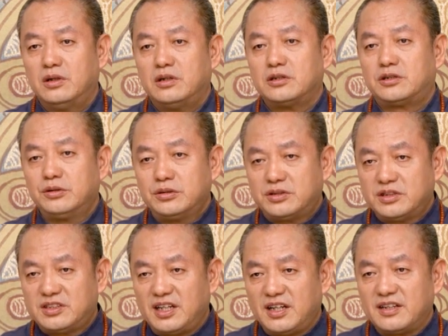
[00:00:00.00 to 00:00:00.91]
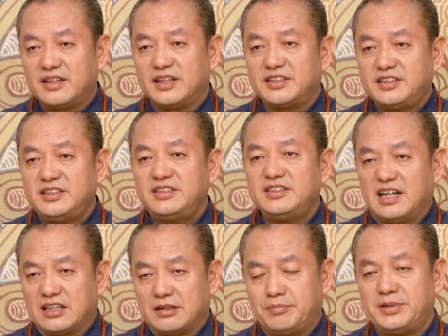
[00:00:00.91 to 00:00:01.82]
on the balance of yin and
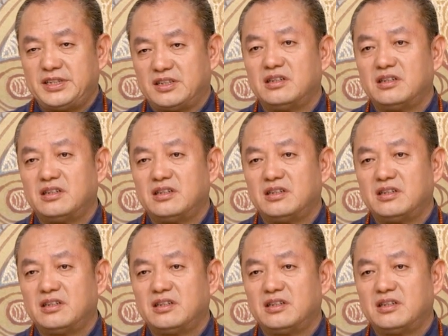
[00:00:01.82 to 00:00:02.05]
yang.